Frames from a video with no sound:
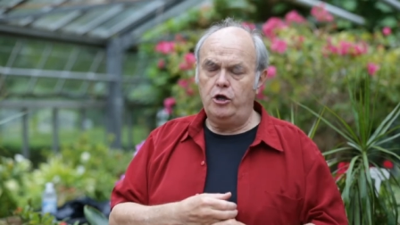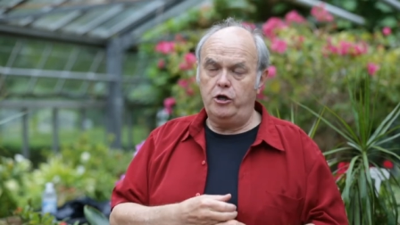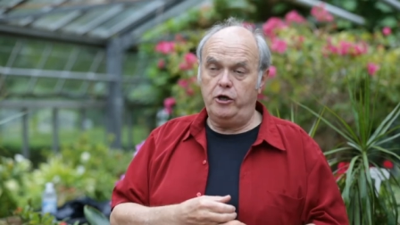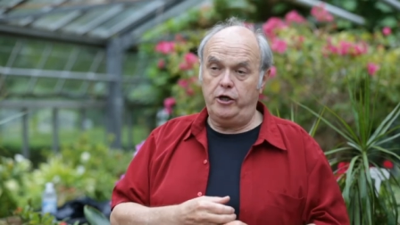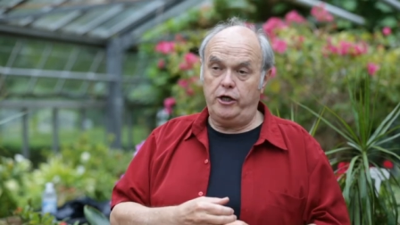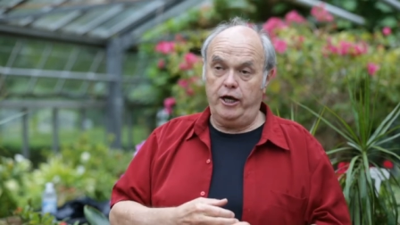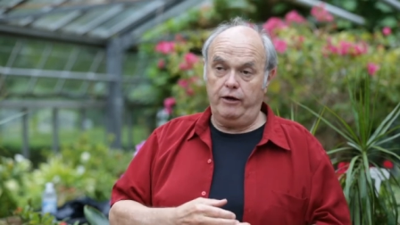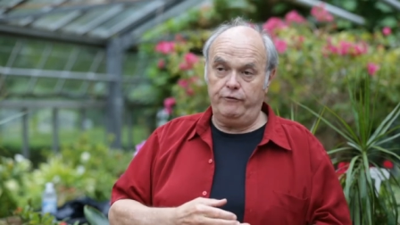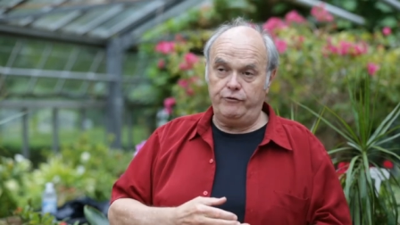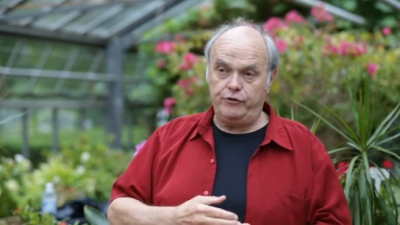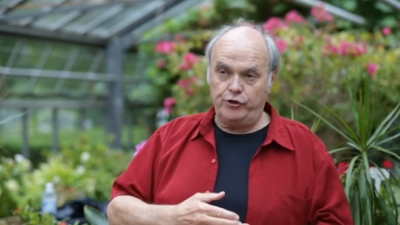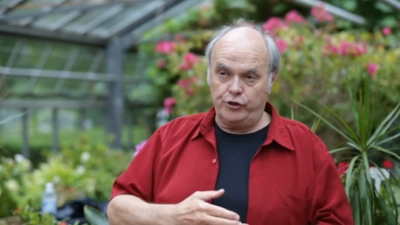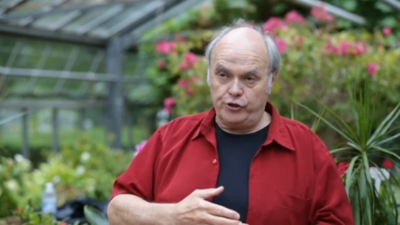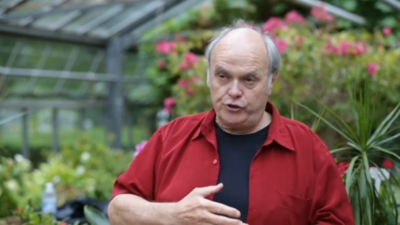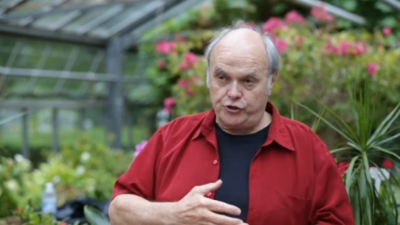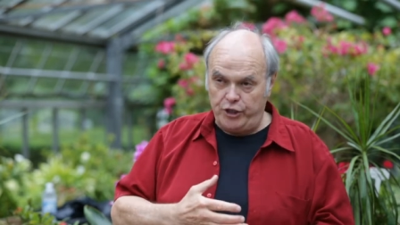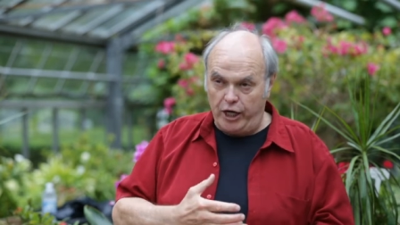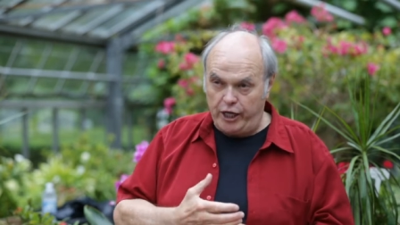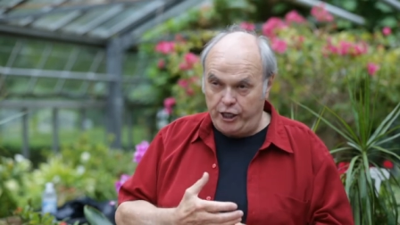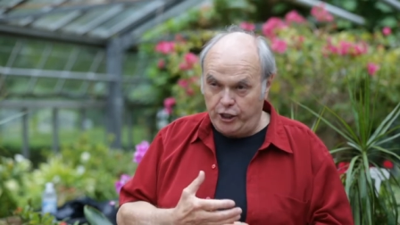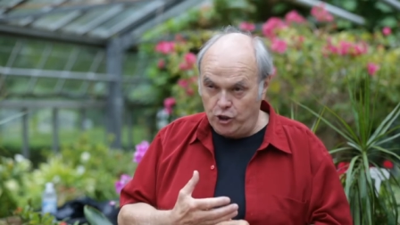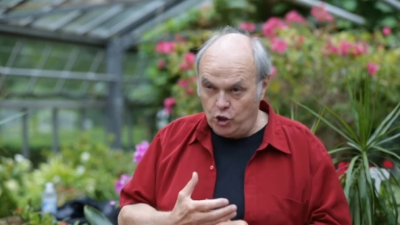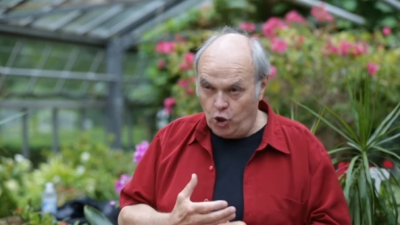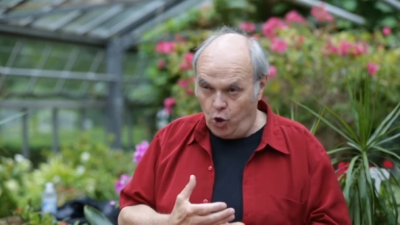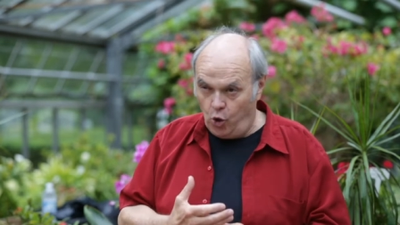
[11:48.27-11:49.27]
in having your
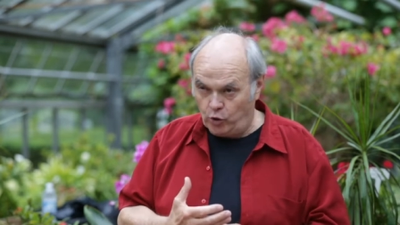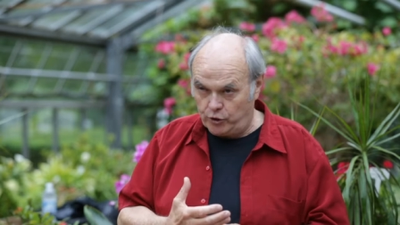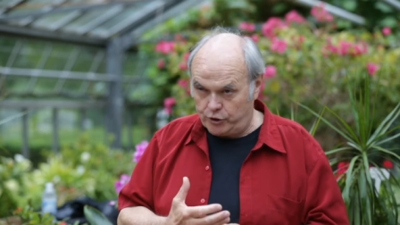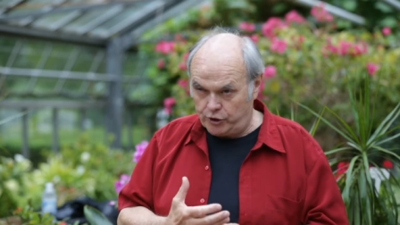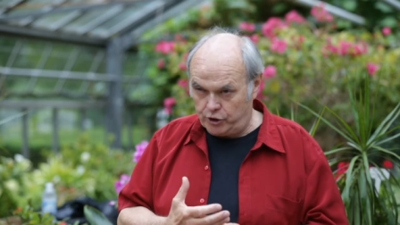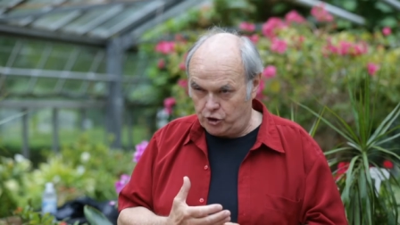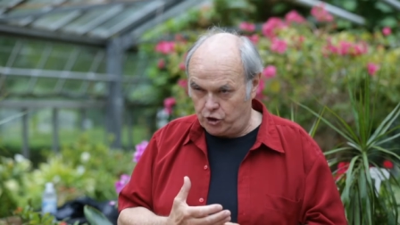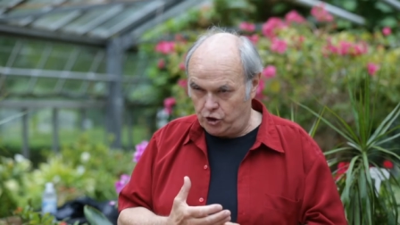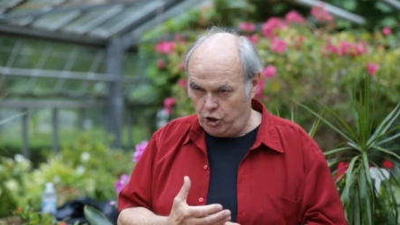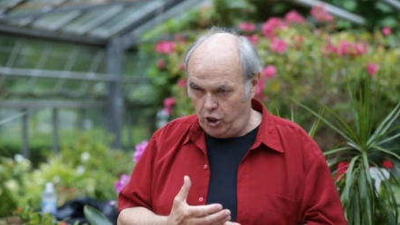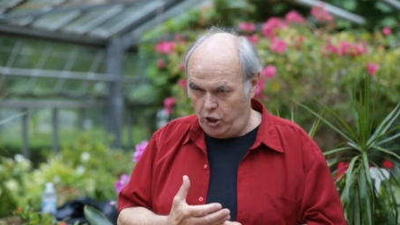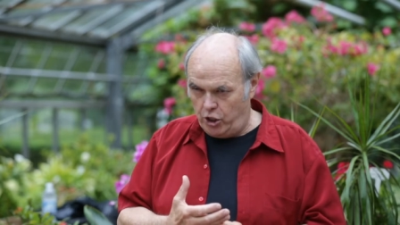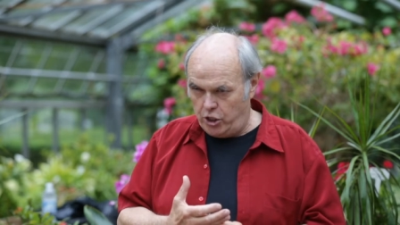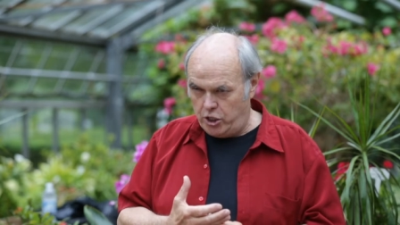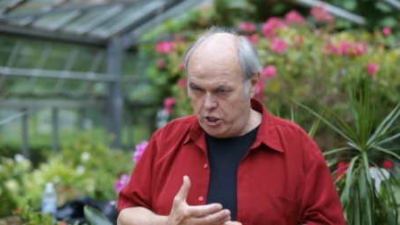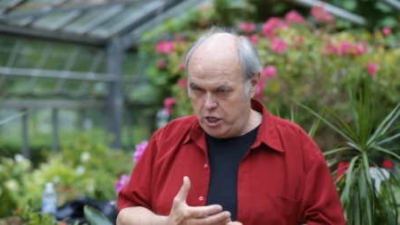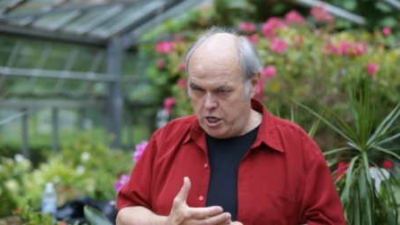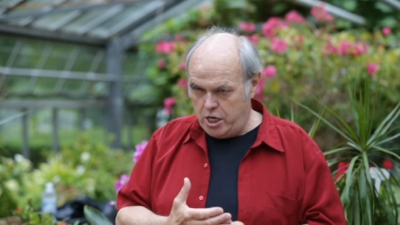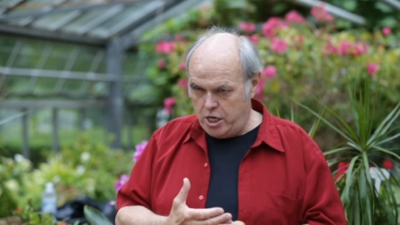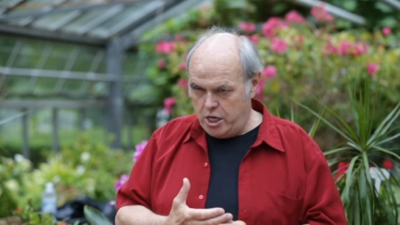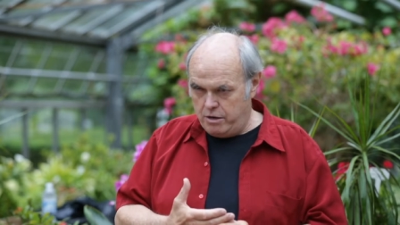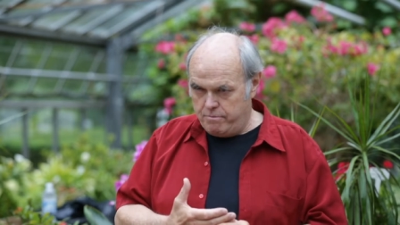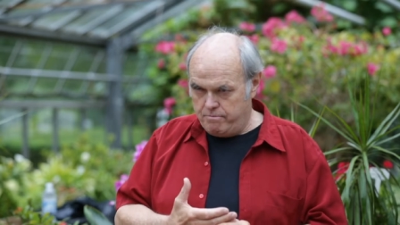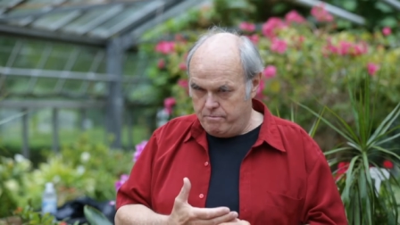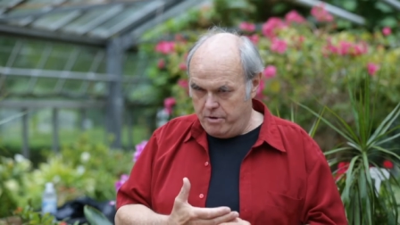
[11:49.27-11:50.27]
second oldest son
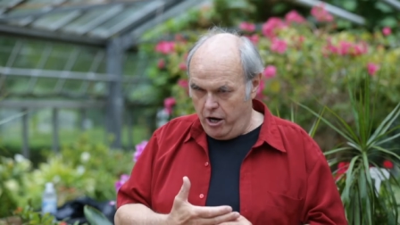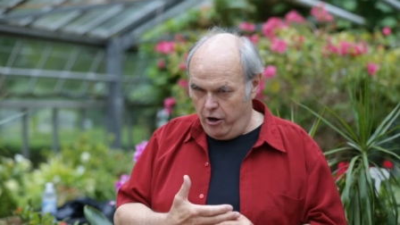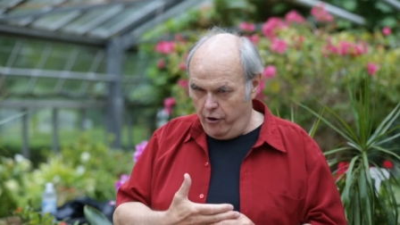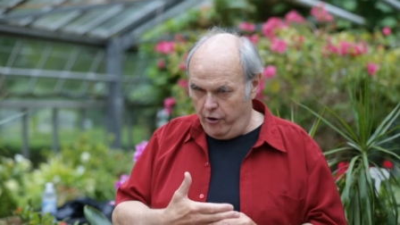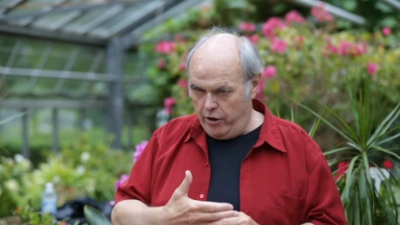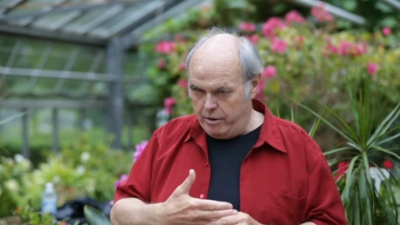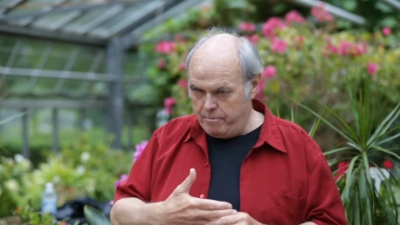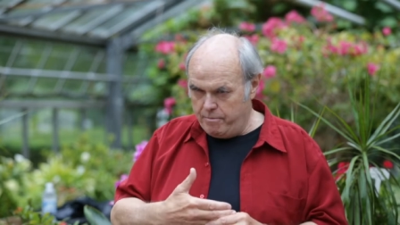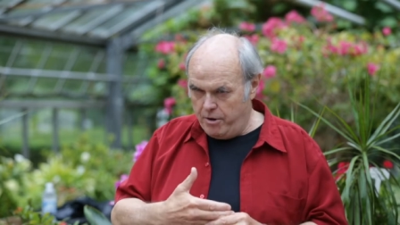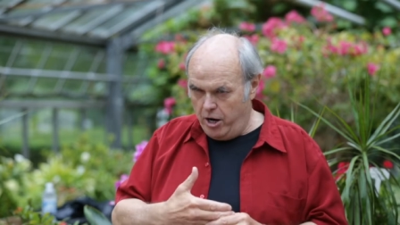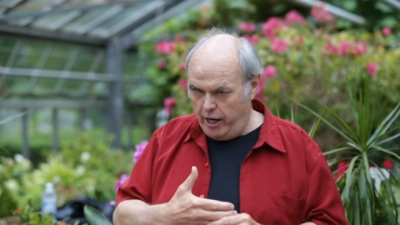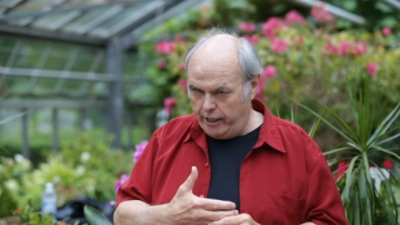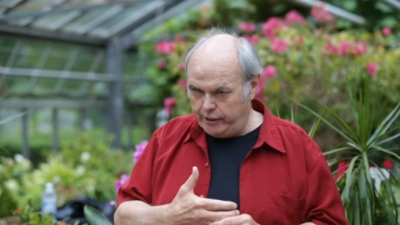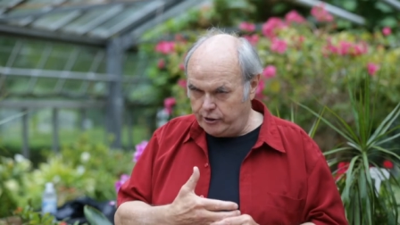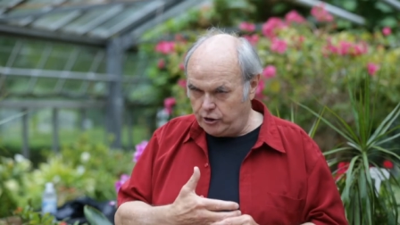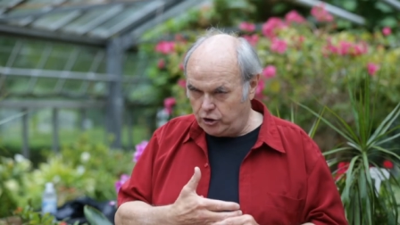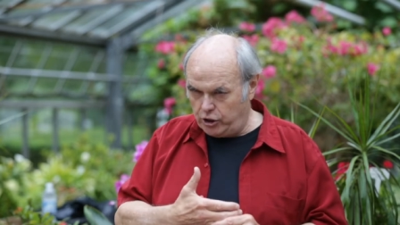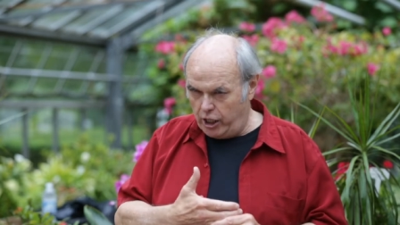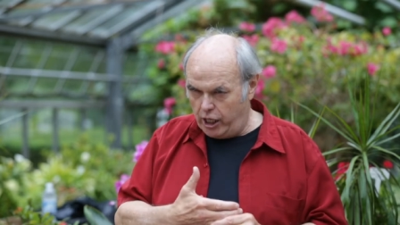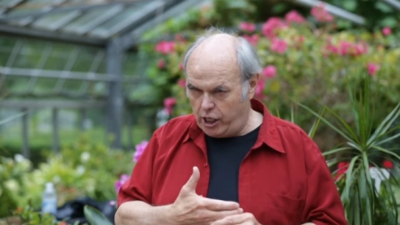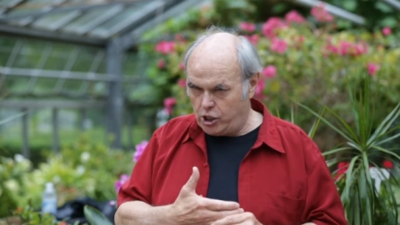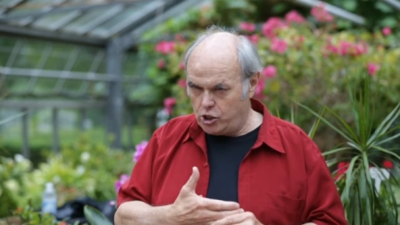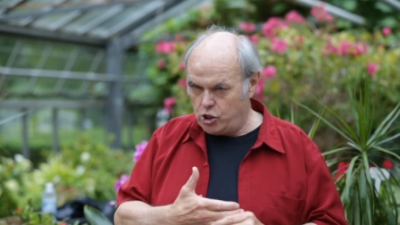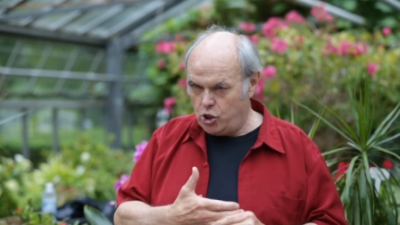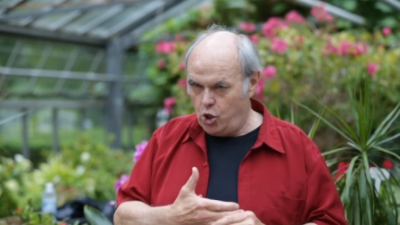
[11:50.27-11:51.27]
marry my
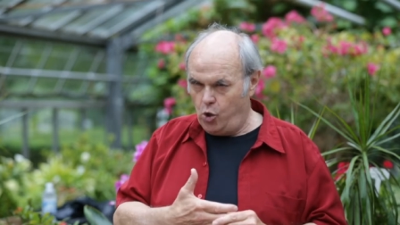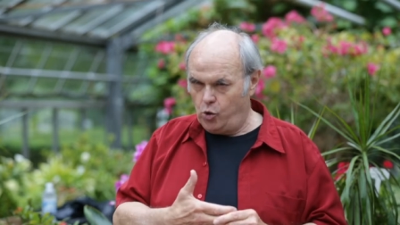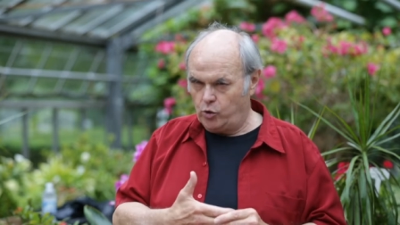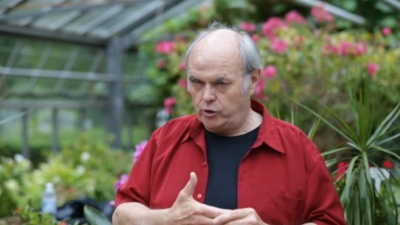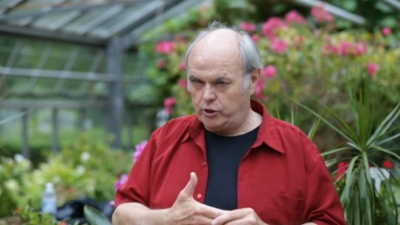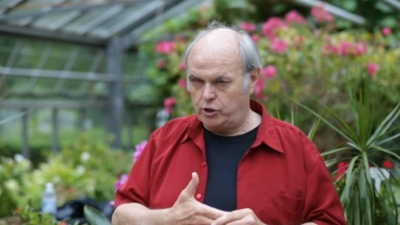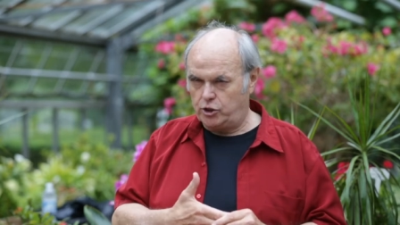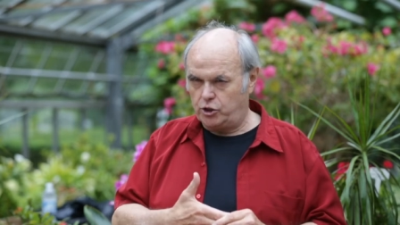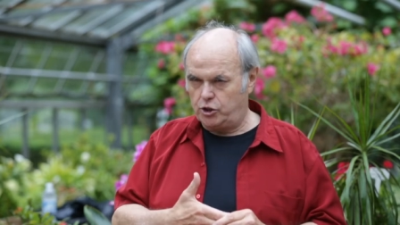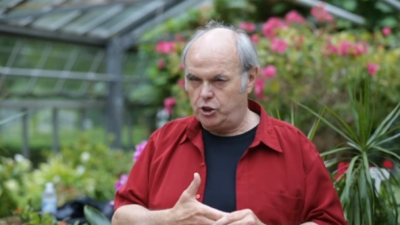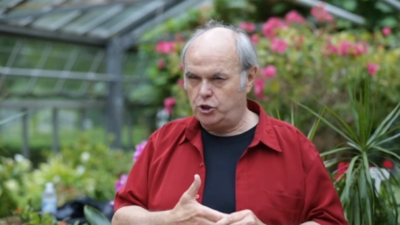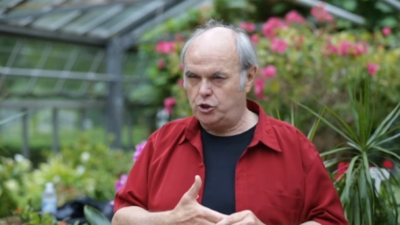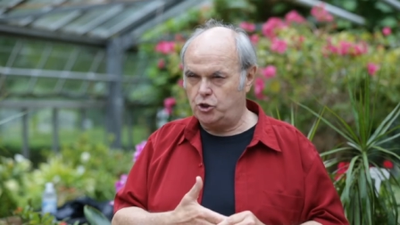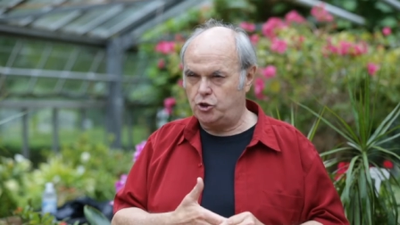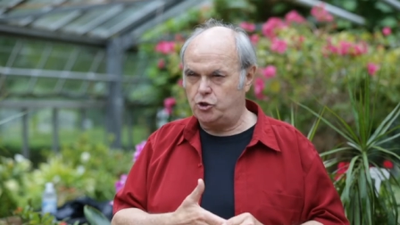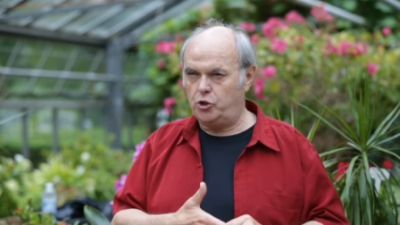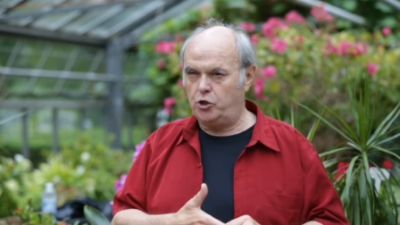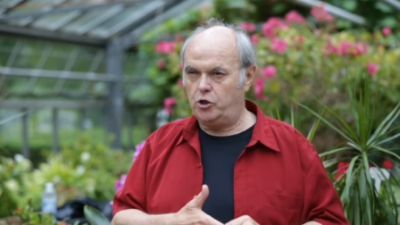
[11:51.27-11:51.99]
second oldest sister?